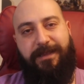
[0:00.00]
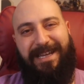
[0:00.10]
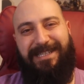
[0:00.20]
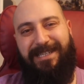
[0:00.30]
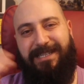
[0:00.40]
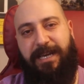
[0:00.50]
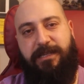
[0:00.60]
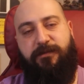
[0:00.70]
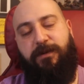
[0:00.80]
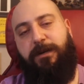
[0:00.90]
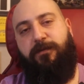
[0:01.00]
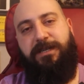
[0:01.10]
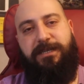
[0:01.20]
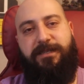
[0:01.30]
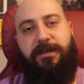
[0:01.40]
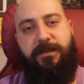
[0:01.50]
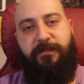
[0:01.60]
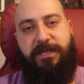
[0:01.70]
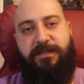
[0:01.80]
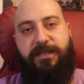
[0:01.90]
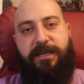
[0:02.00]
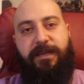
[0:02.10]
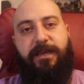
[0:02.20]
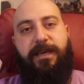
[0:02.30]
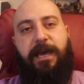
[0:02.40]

That's exactly what I wanted to talk about today.